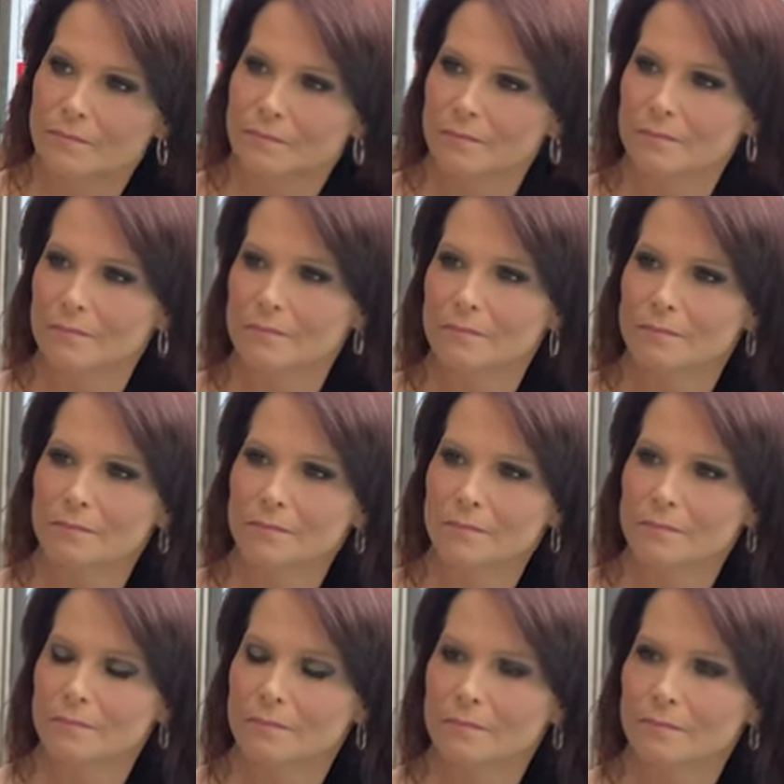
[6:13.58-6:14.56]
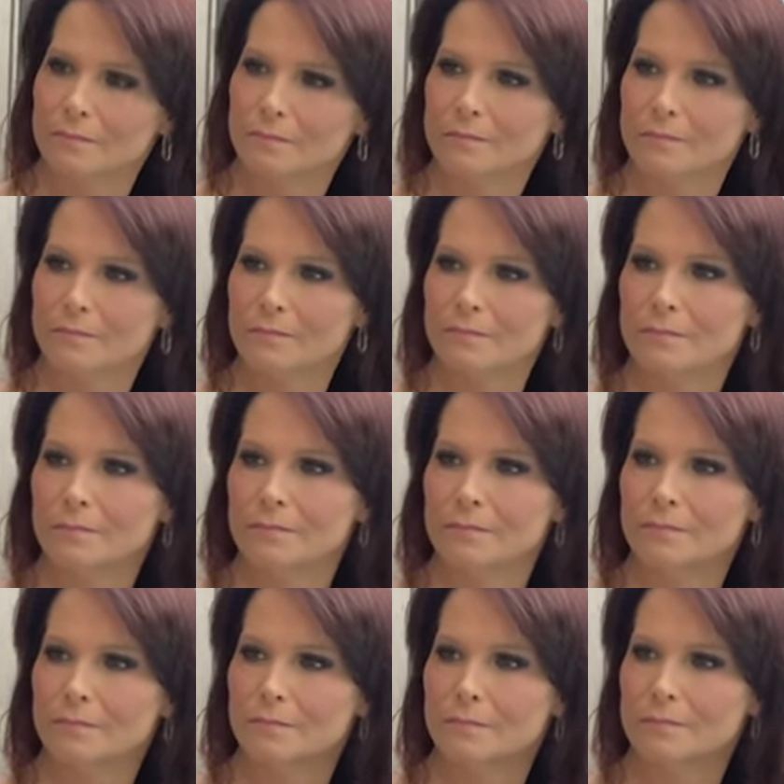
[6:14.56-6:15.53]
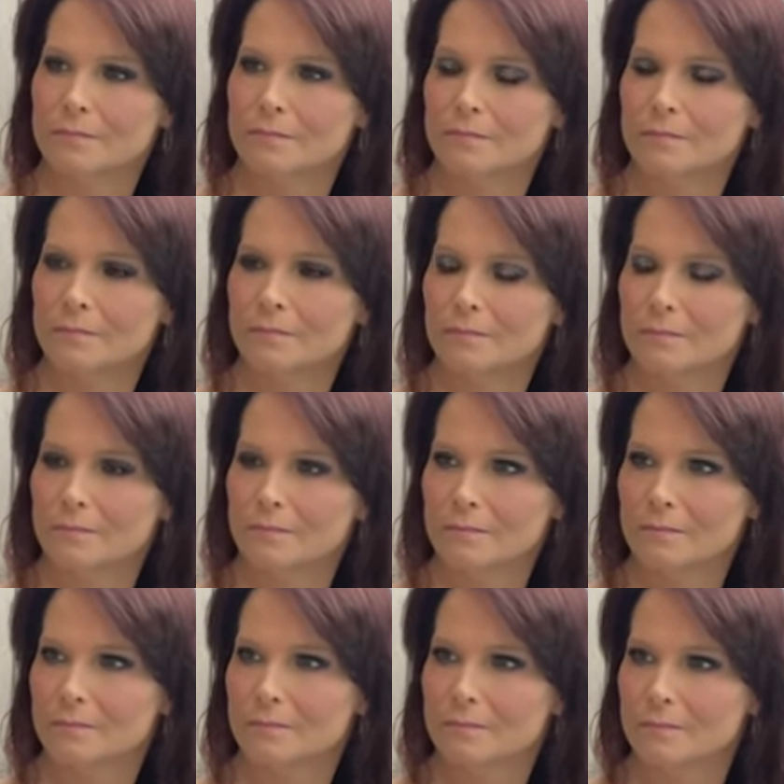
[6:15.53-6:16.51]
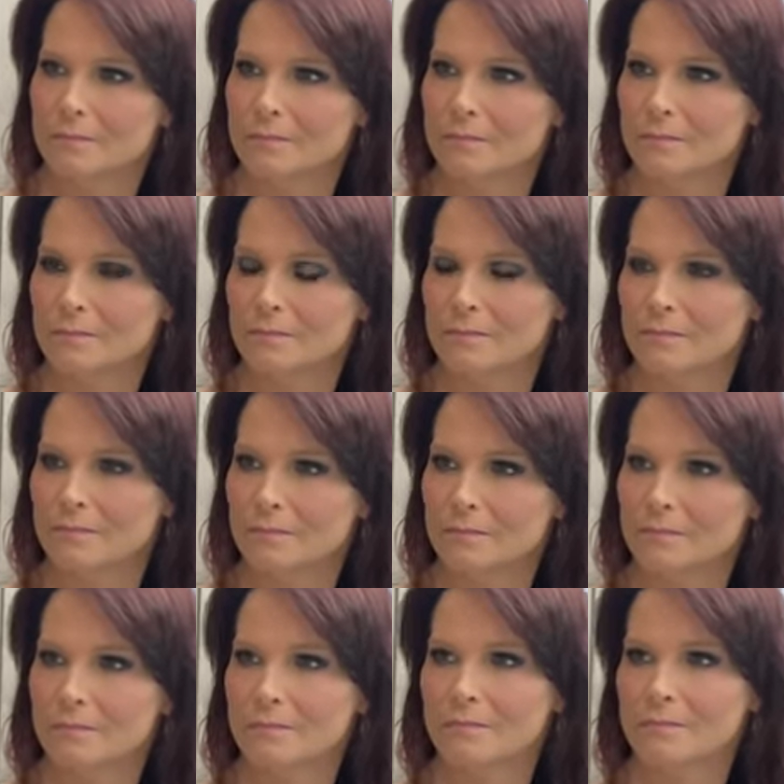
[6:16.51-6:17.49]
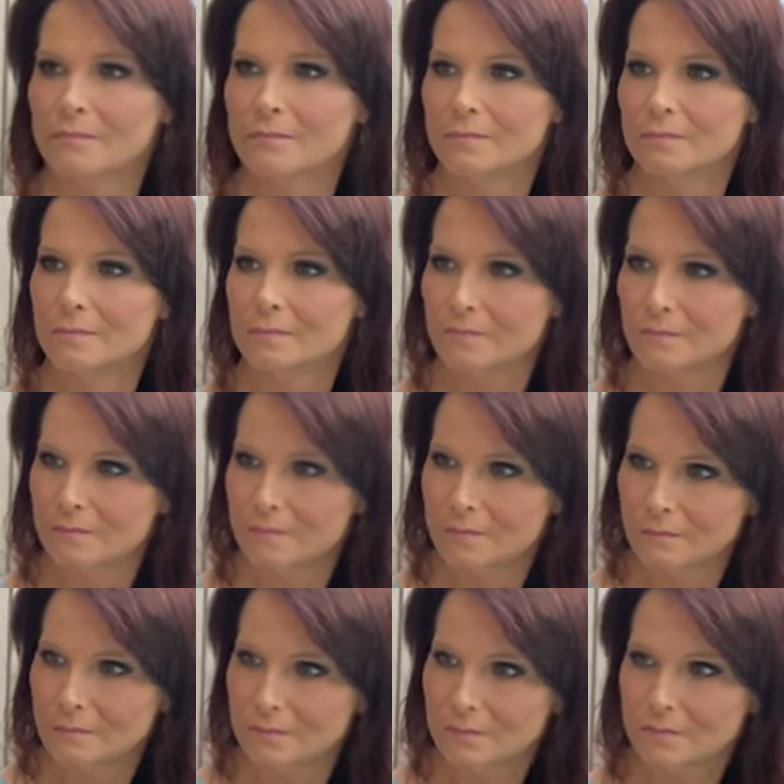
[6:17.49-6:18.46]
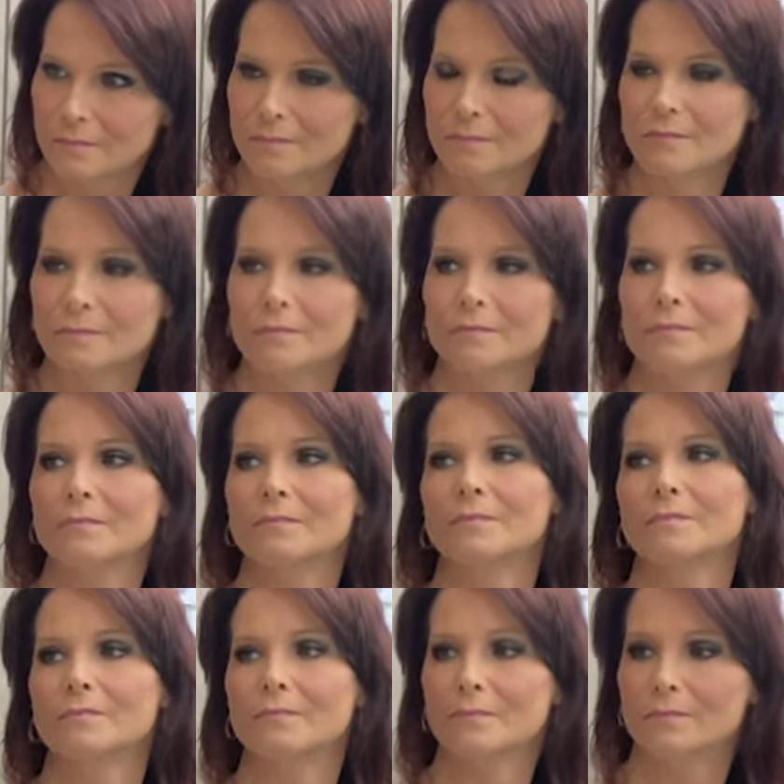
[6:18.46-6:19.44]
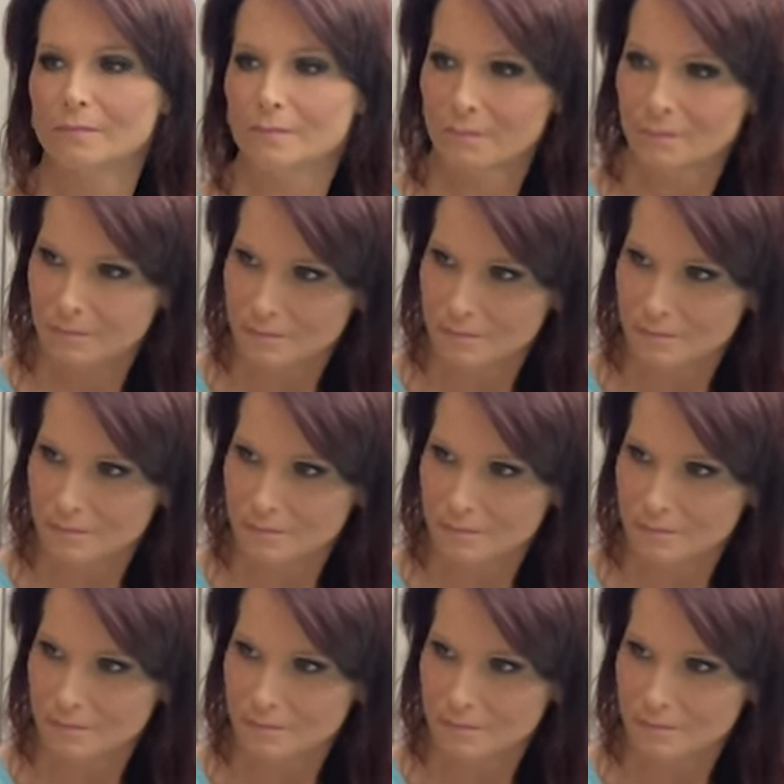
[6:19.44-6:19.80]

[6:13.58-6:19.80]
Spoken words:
This person isn't speaking.